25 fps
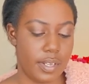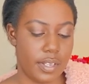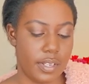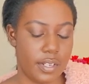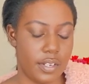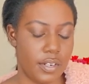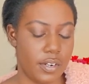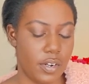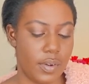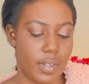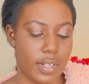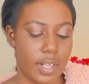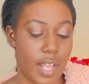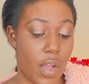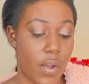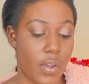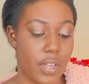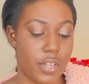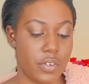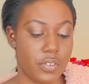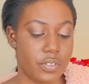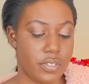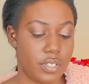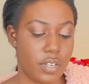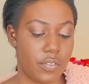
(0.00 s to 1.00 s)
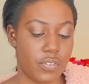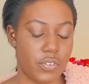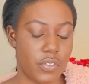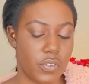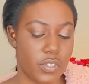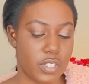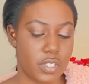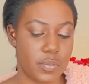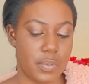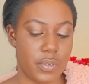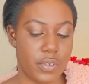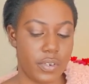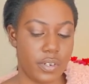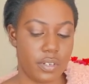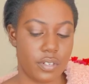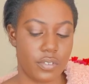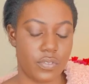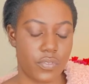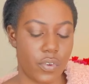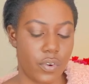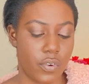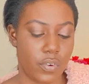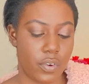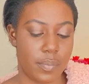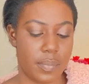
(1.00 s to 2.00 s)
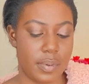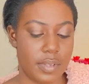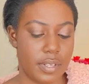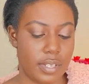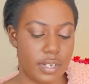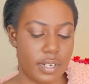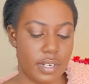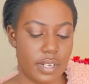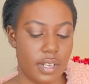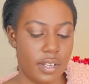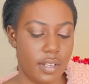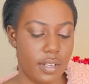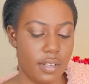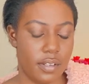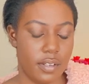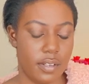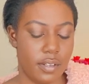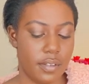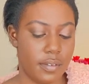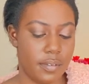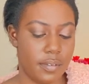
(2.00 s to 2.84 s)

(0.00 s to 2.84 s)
you know, allowing yourself to experience vulnerability.